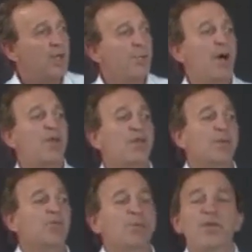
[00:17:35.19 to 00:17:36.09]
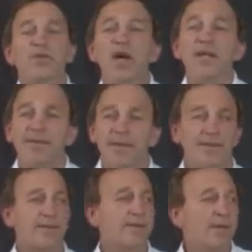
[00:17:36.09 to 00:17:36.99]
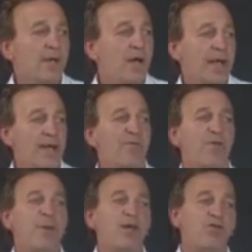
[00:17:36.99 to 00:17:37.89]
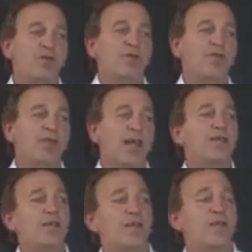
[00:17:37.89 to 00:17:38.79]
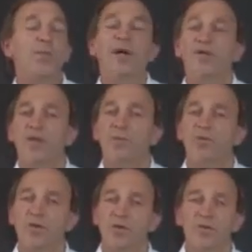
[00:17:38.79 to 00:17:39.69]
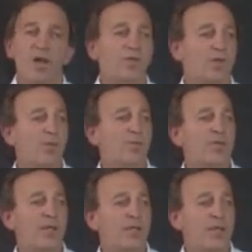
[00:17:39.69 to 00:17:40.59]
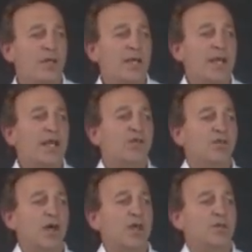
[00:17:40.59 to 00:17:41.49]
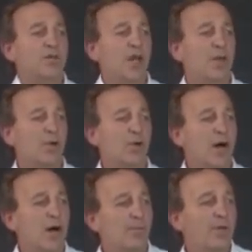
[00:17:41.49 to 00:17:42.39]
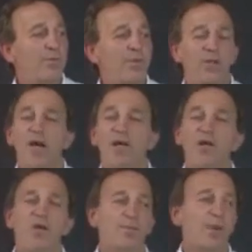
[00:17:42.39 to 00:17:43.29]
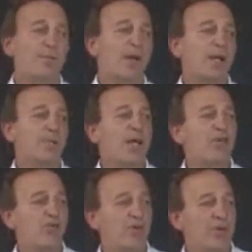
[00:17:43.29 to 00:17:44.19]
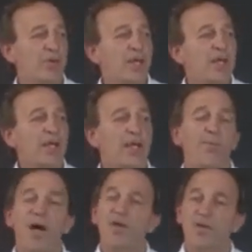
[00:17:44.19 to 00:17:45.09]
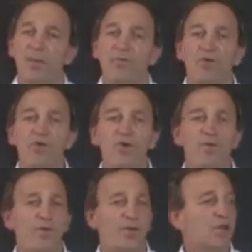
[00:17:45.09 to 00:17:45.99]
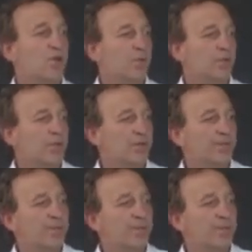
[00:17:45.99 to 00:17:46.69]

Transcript: Biceps bursitis, inflammation of the tendon of the biceps as it runs up the inside of the upper arm, can be diagnosed by palpation in the biceps groove of the humerus.